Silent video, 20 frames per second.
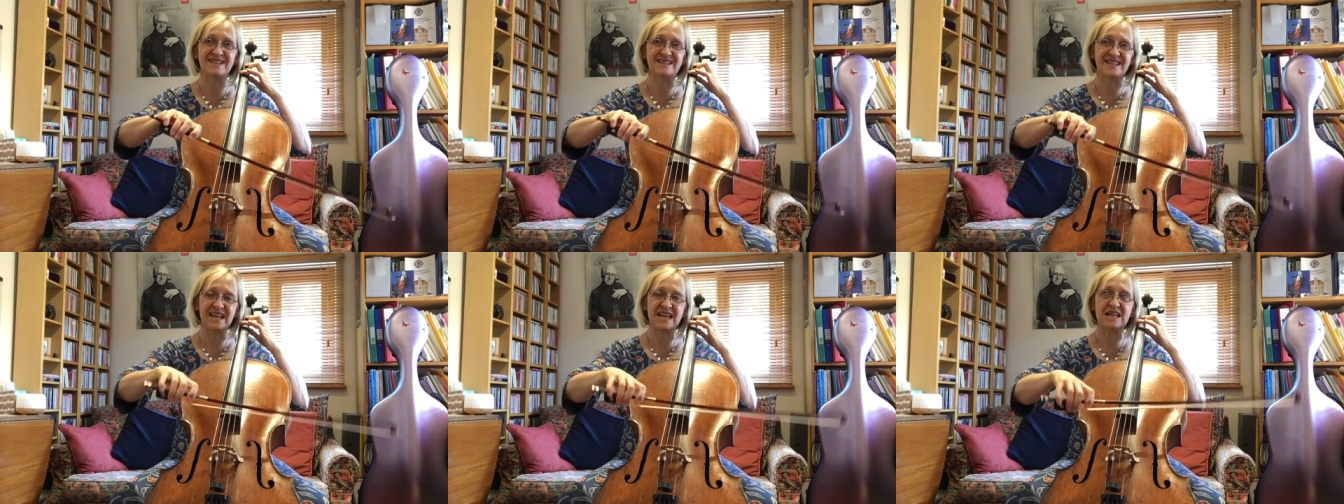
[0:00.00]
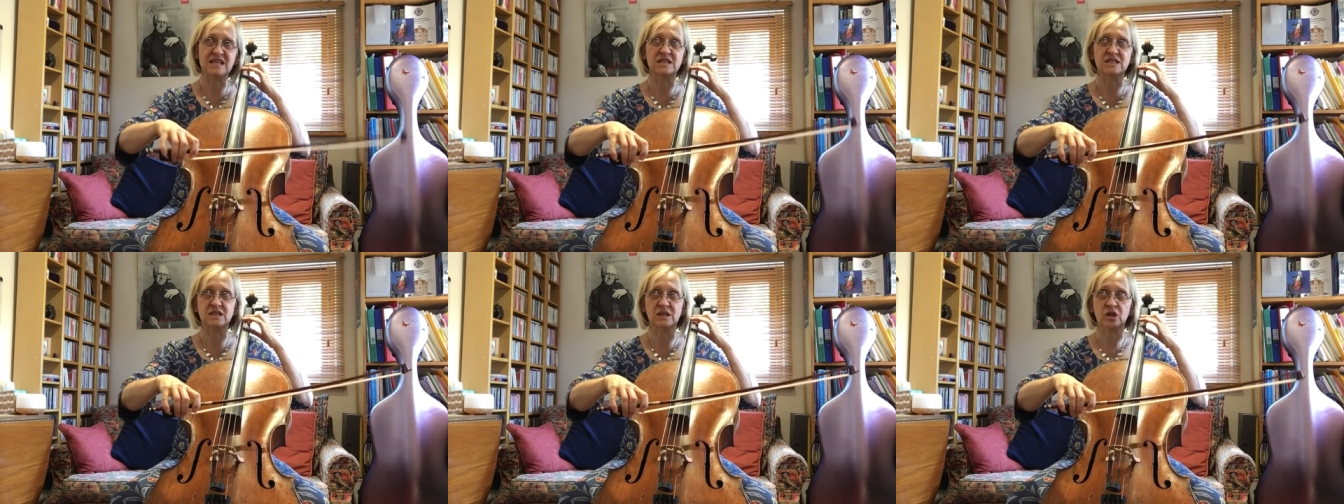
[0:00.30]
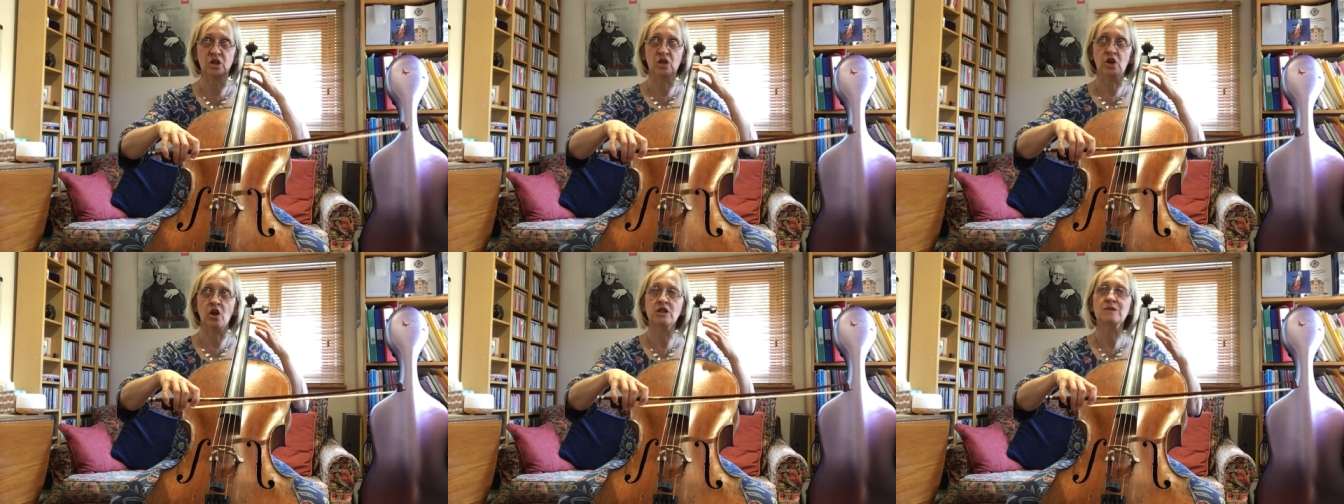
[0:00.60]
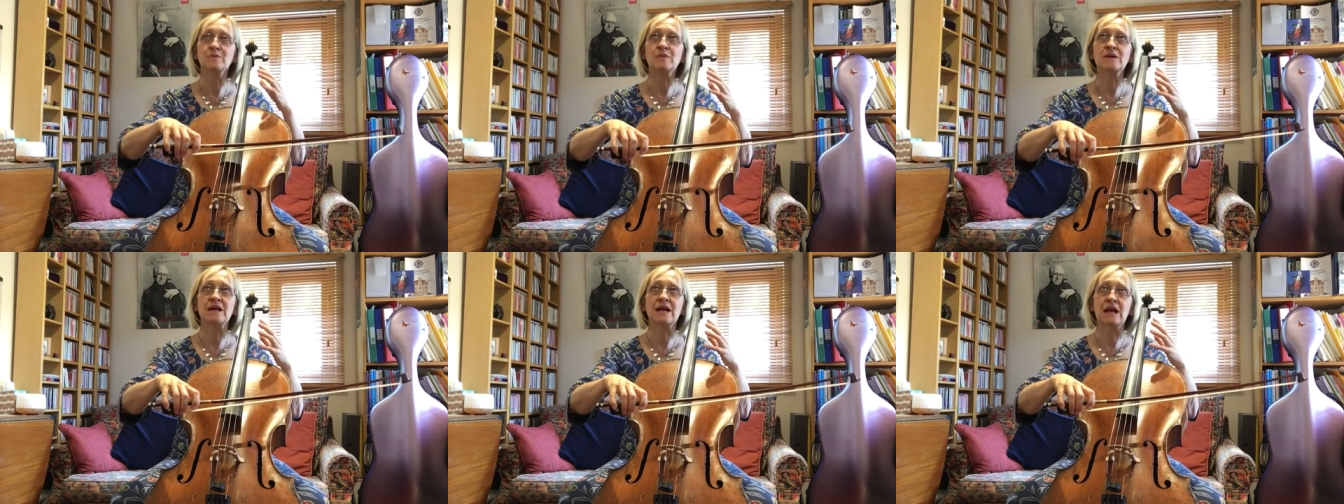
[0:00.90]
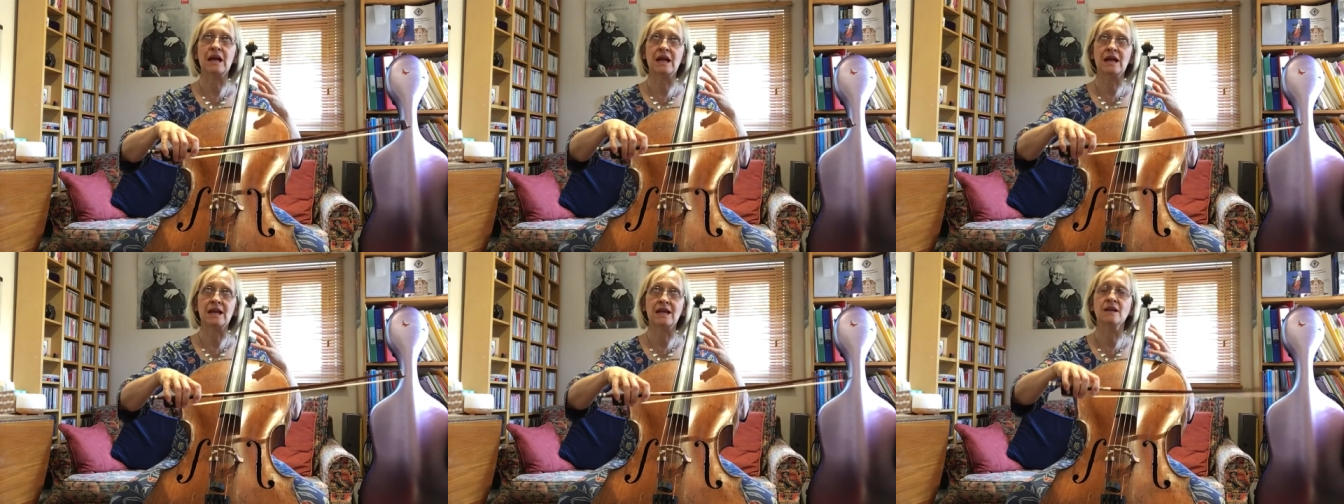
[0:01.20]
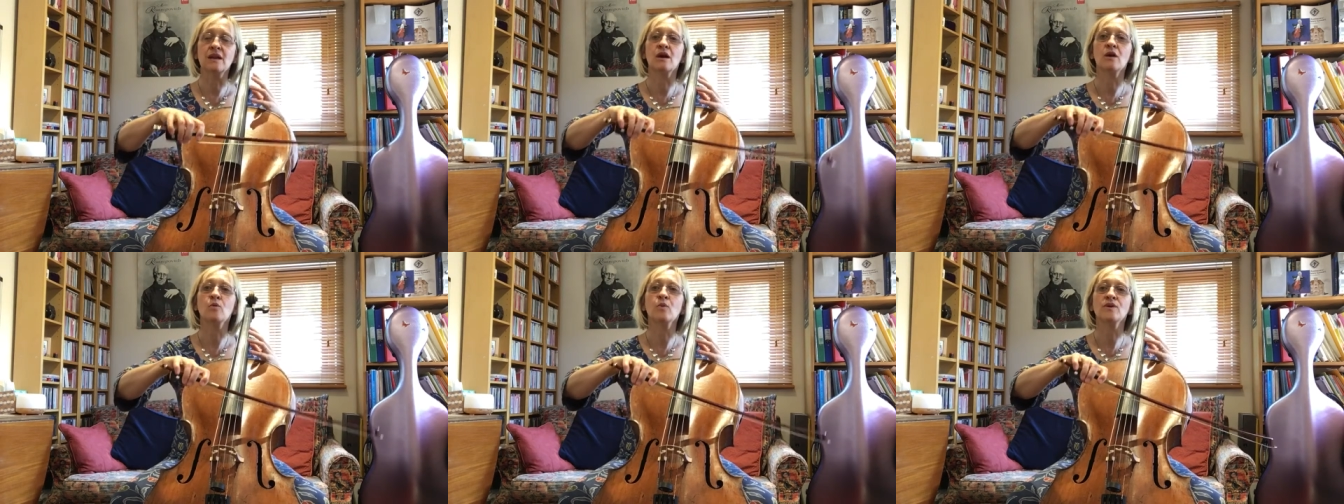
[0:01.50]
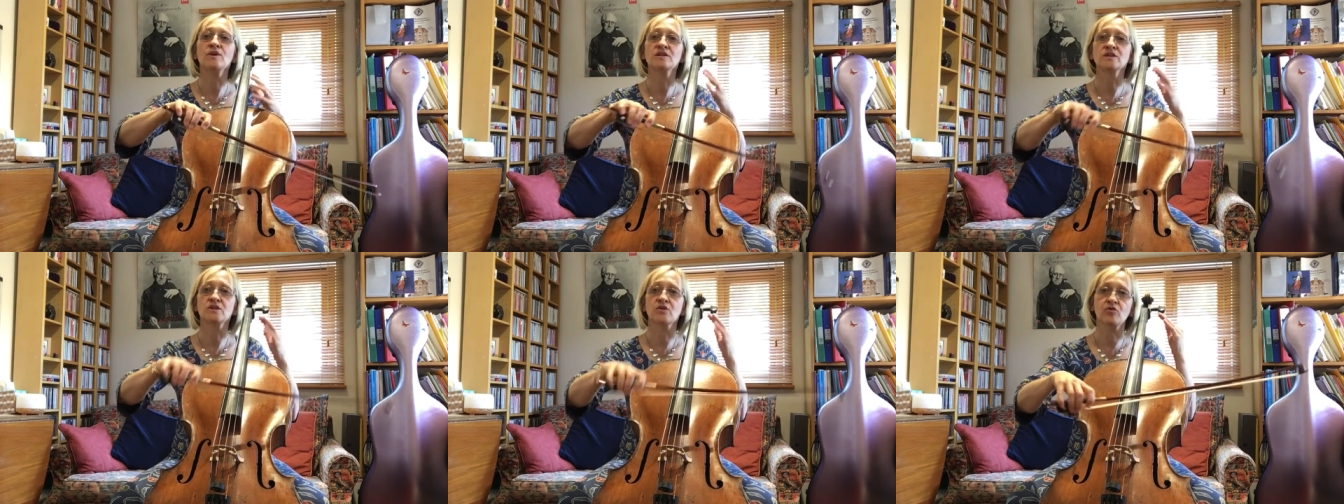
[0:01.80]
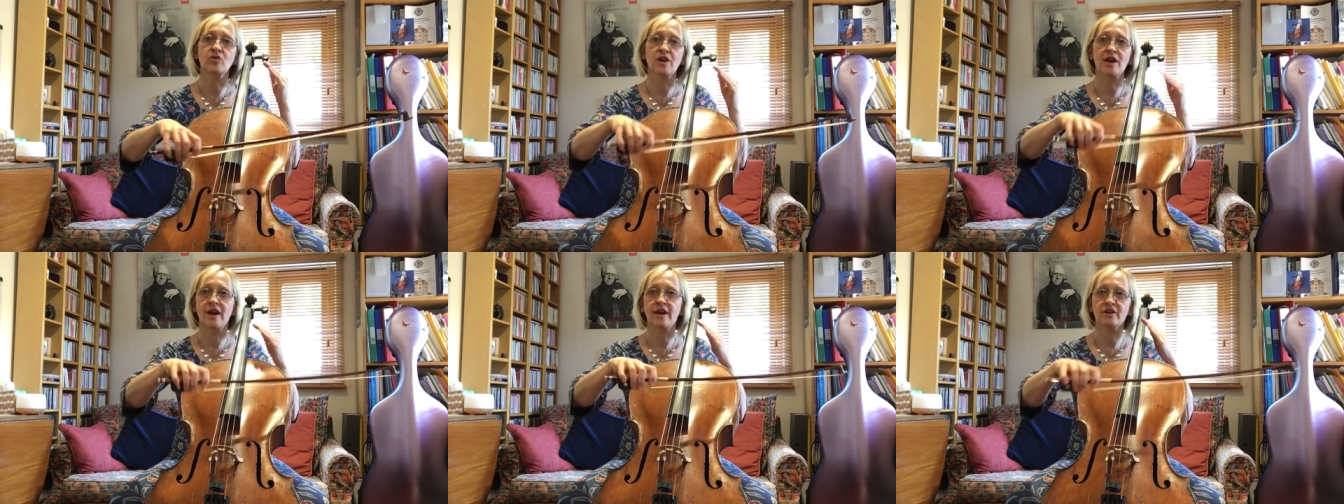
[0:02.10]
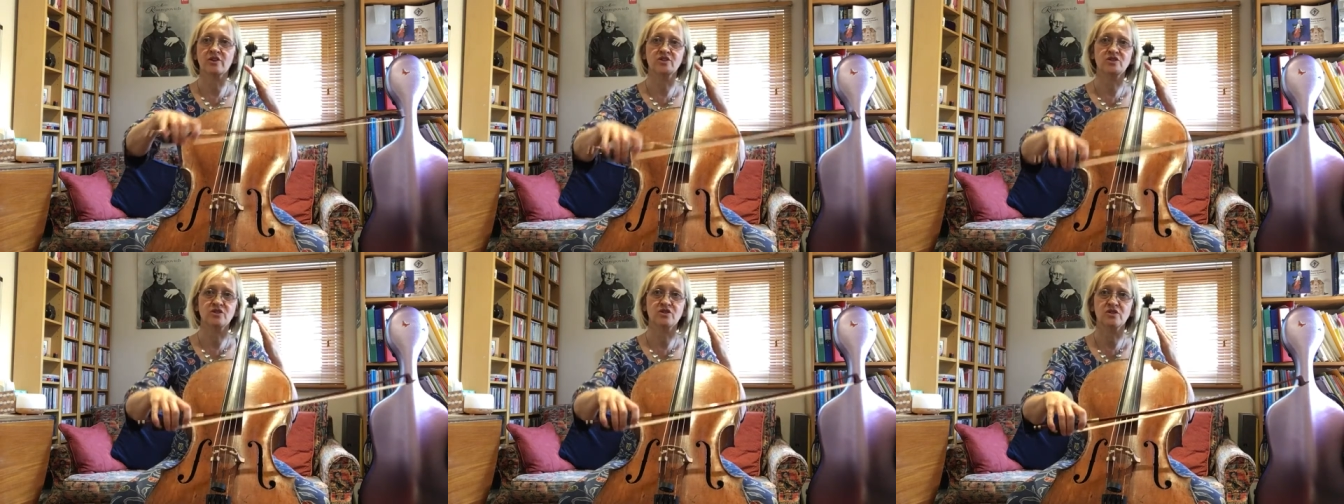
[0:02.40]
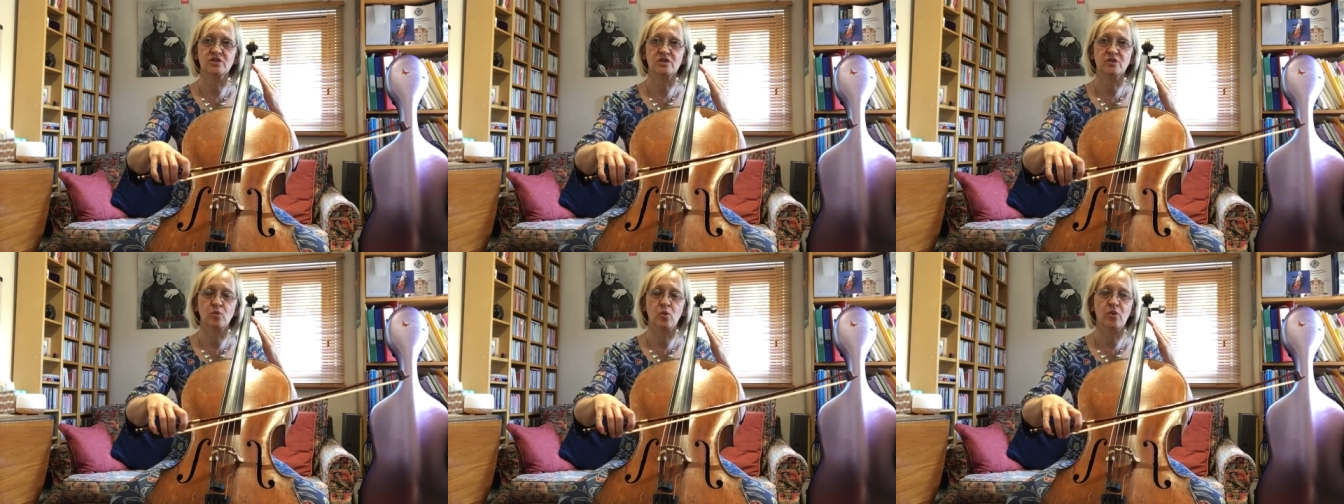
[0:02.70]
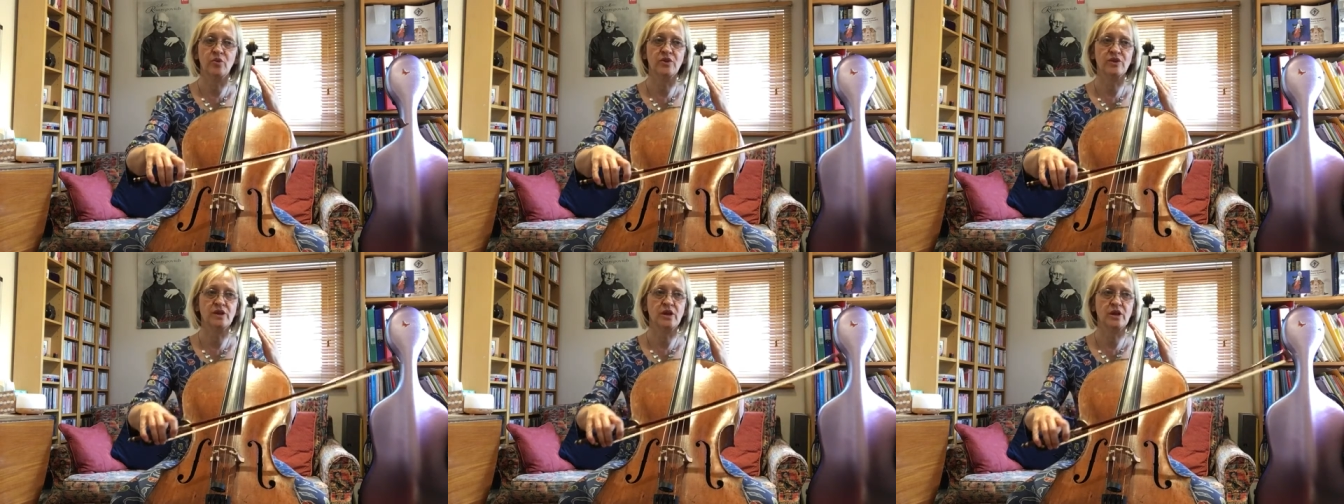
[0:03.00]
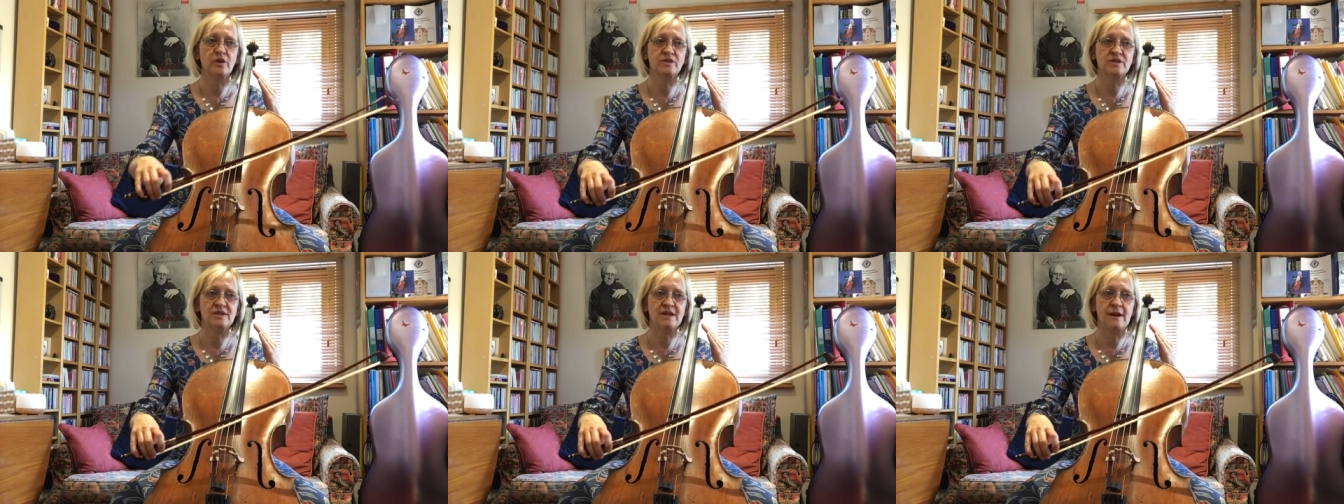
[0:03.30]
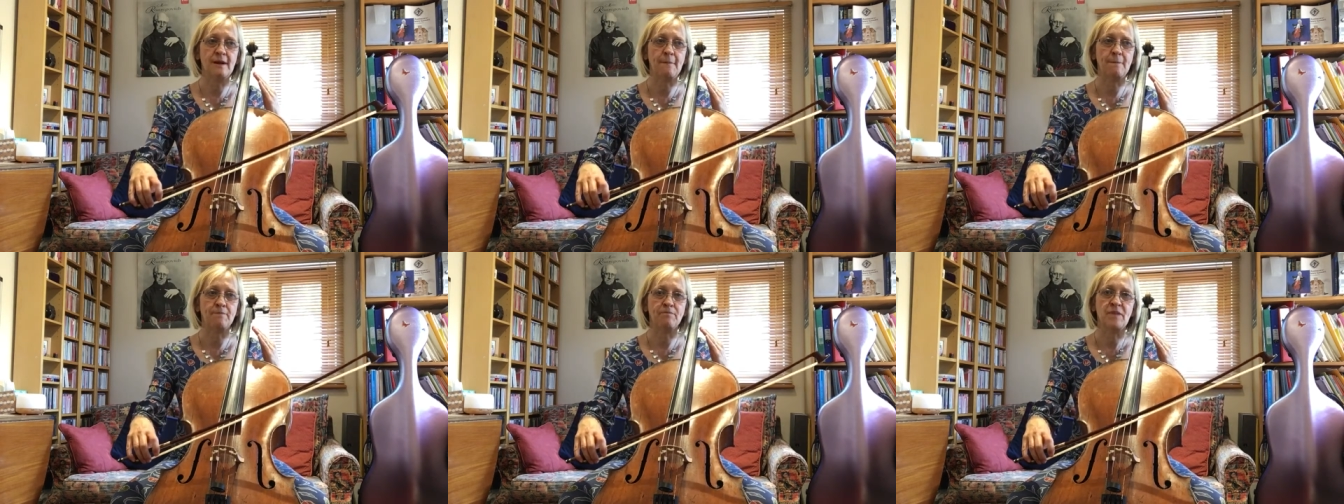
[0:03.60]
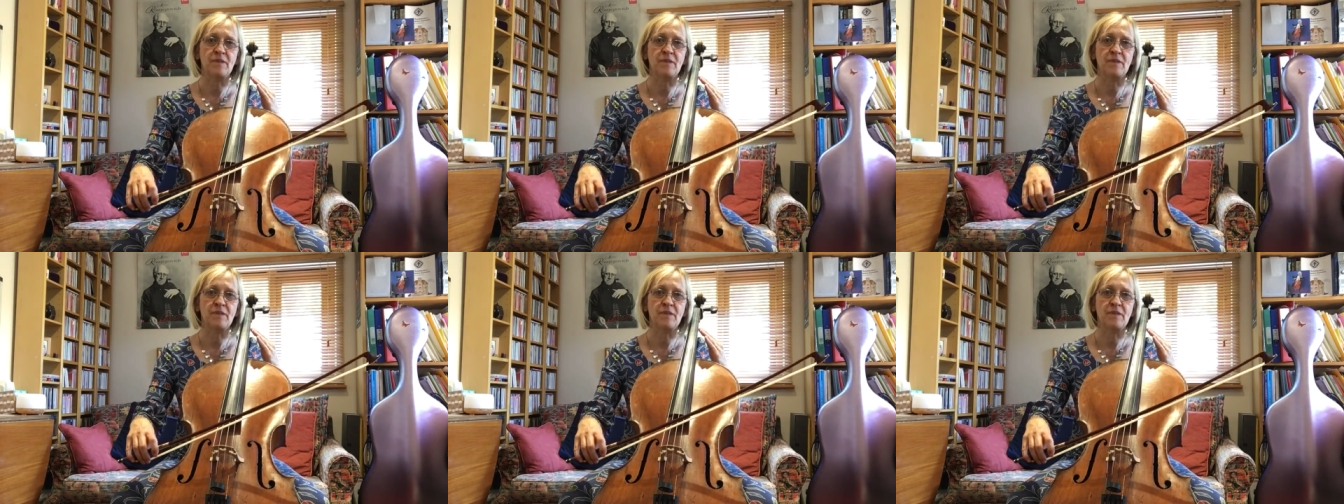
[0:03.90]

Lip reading: It's going to be cleaner when it's a reaction to the one that goes down.